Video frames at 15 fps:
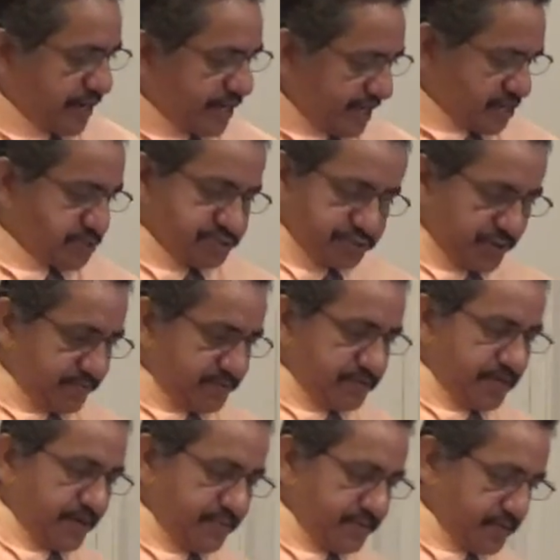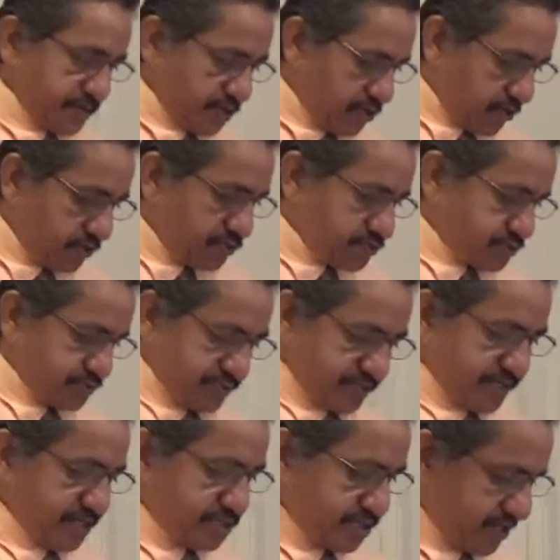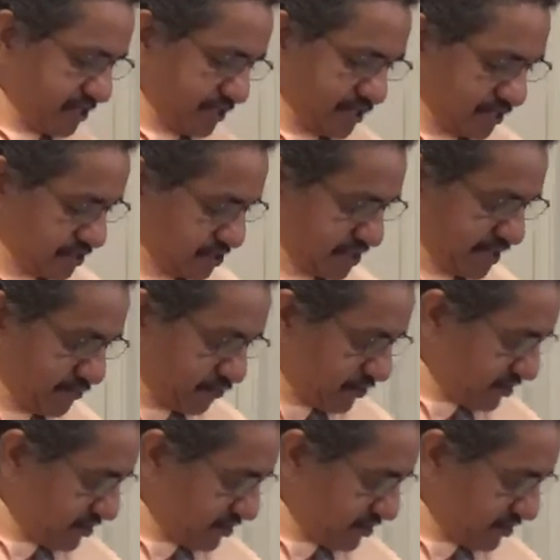And actually, so I'm gonna I'm gonna close with this, and, and just have